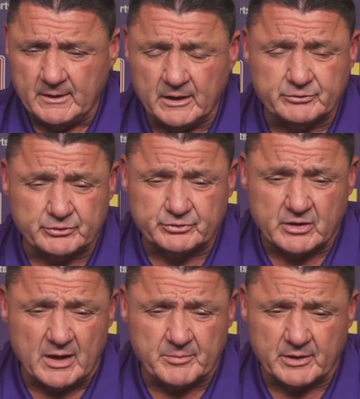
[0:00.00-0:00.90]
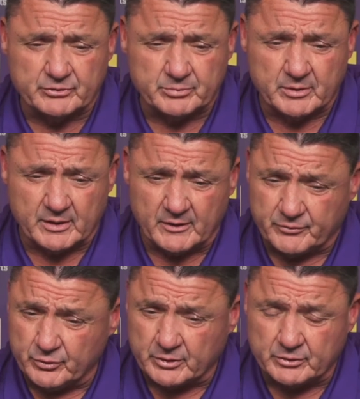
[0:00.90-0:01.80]
It's just a combination. But if
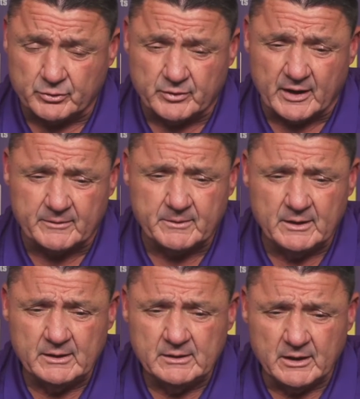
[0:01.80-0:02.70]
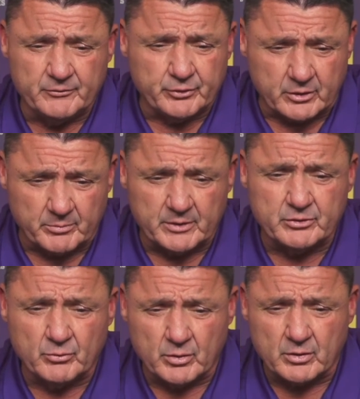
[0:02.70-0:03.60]
you can do that, if you can beat
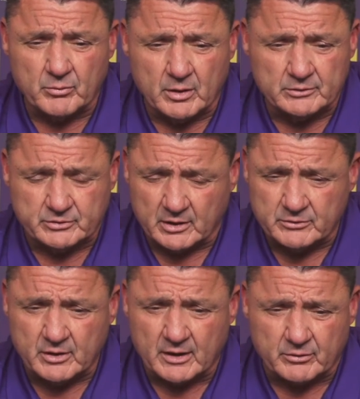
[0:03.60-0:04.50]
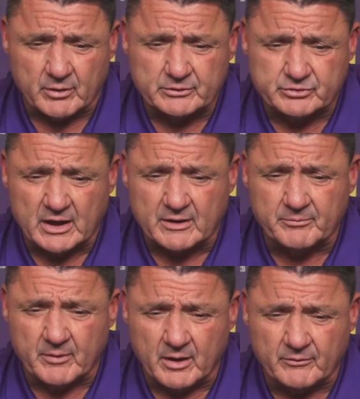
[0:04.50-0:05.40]
your one-on-ones, you got a great shot
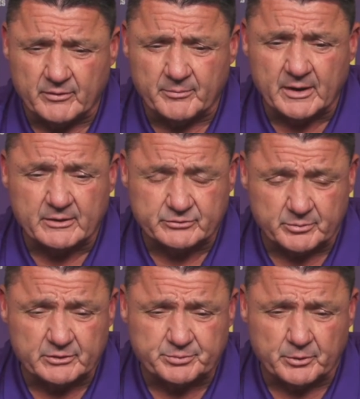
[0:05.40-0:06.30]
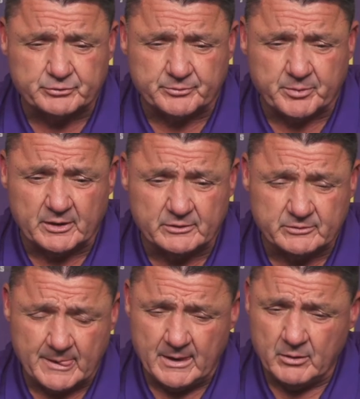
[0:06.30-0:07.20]
of making some explosive plays,
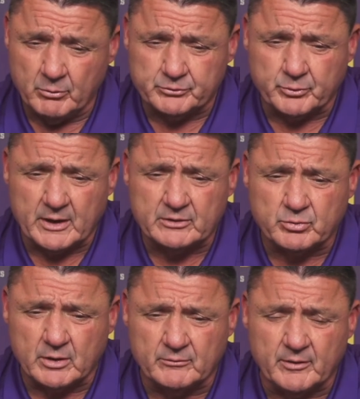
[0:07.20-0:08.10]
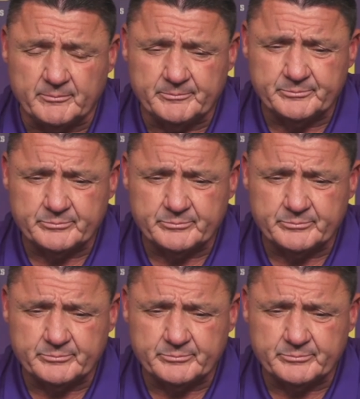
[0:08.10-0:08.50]
which we had 12 of them.